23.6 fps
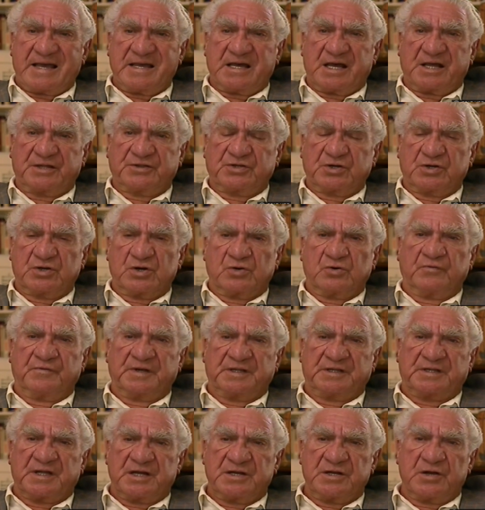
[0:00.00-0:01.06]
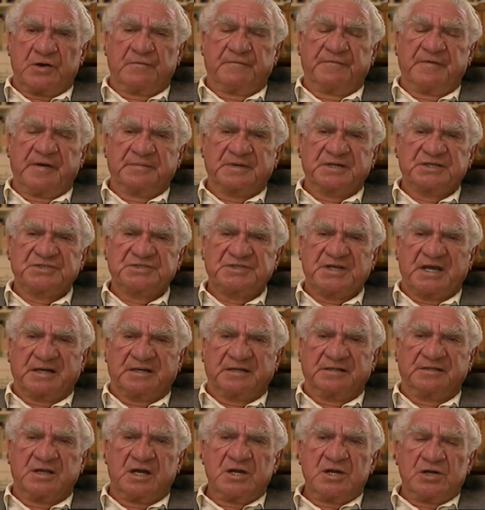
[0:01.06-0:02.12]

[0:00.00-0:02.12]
had to go with on November the 2nd.